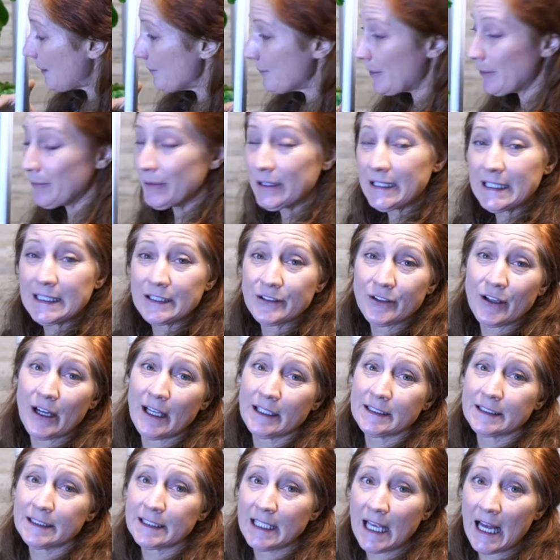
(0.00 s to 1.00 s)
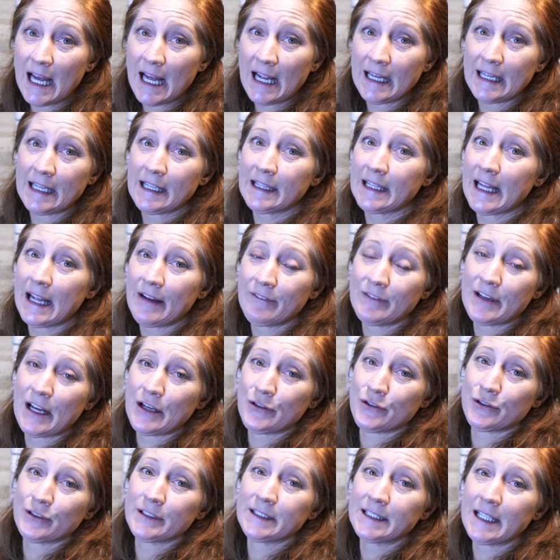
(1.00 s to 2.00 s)
But when these are outside and they have
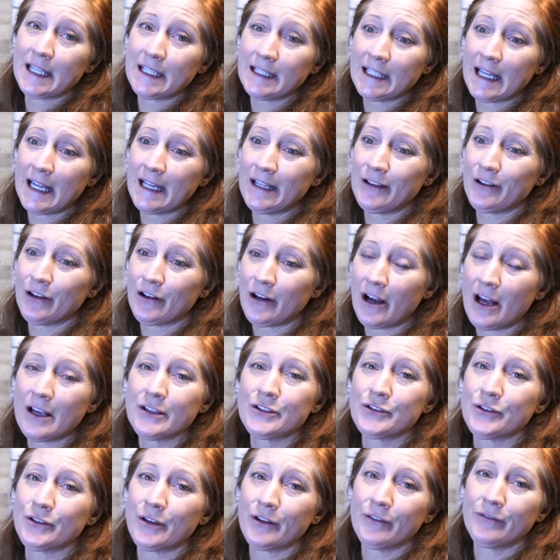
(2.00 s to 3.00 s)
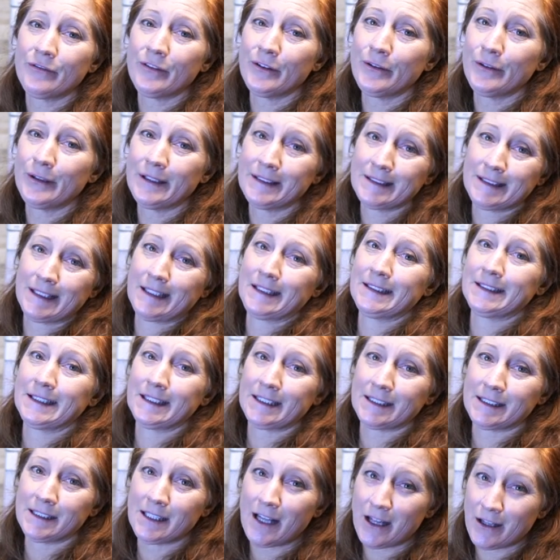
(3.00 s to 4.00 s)
natural sunlight, your cost to grow food is like
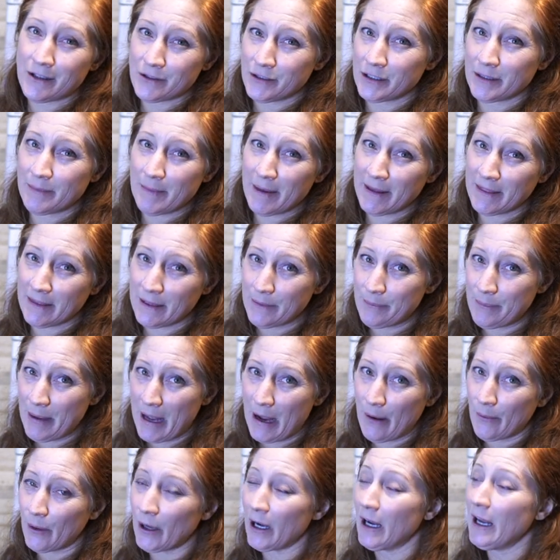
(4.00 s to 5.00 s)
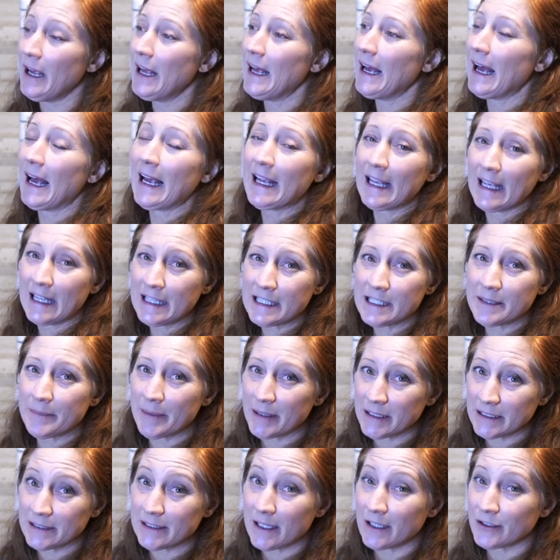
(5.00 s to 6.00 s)
$6 a month in power. Again,
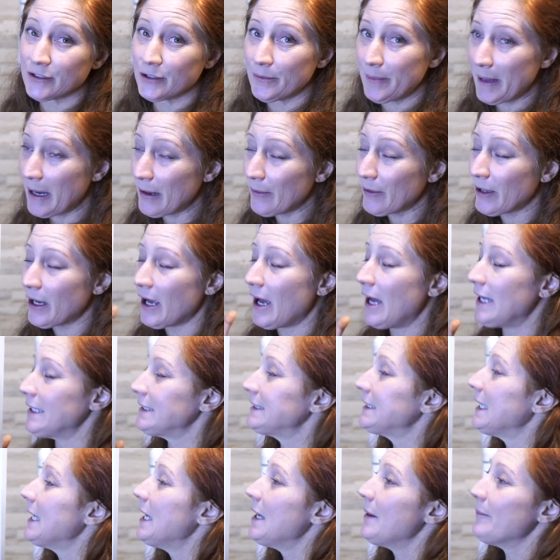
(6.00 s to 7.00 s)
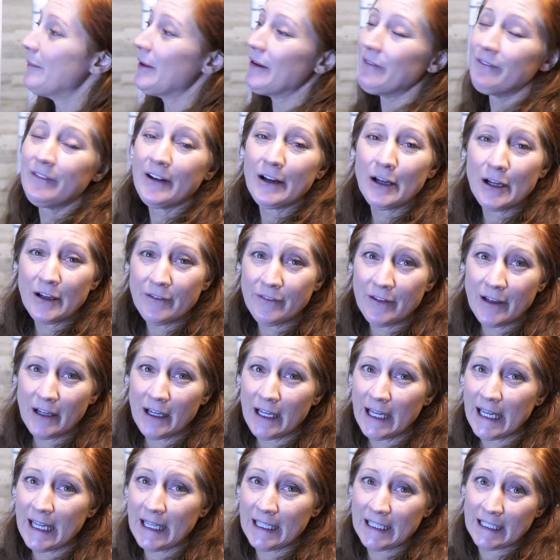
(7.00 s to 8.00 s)
depends on your power costs, but very,
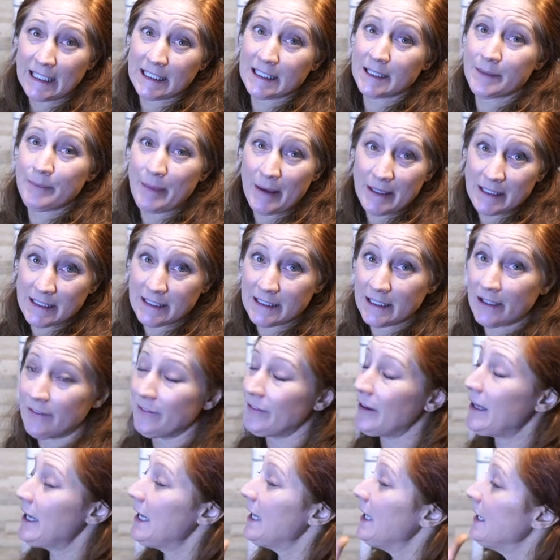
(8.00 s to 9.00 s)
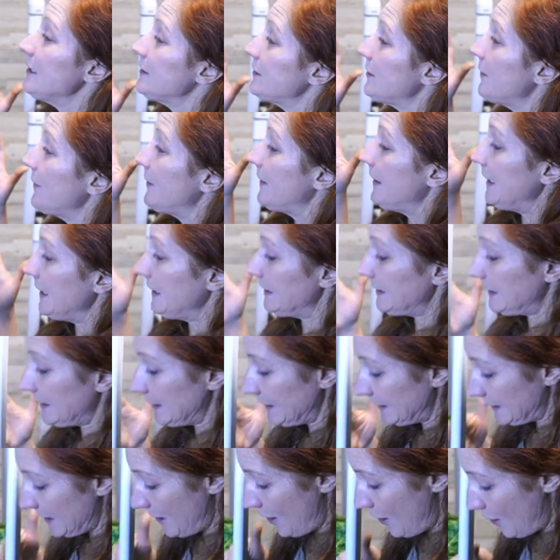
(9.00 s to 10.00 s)
very inexpensive. So this
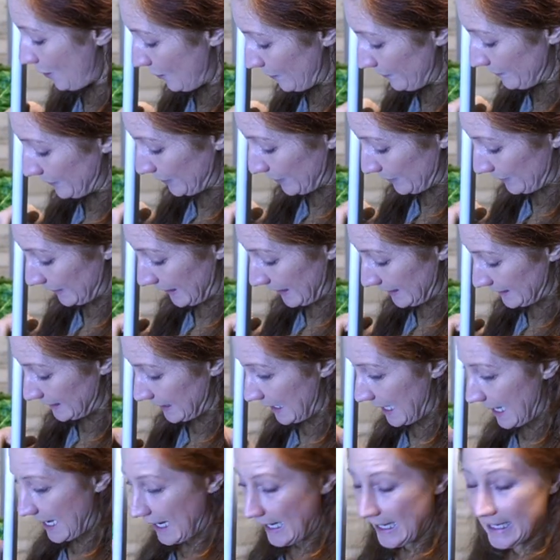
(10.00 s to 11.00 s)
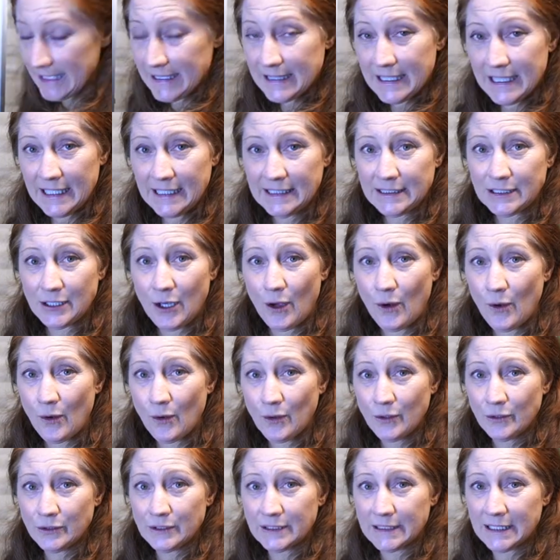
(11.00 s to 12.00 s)
is the home unit and this
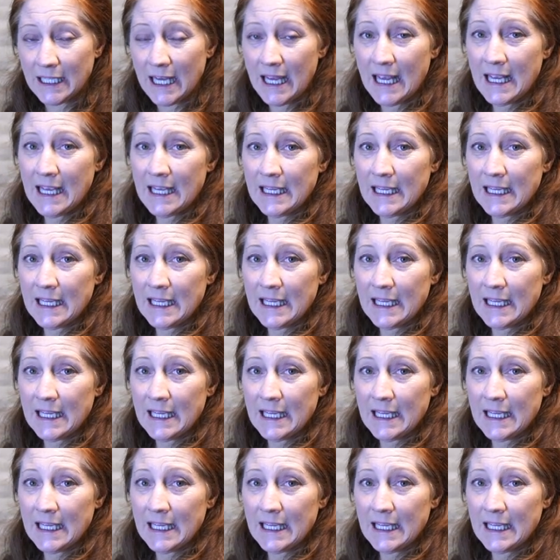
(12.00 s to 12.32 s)
holds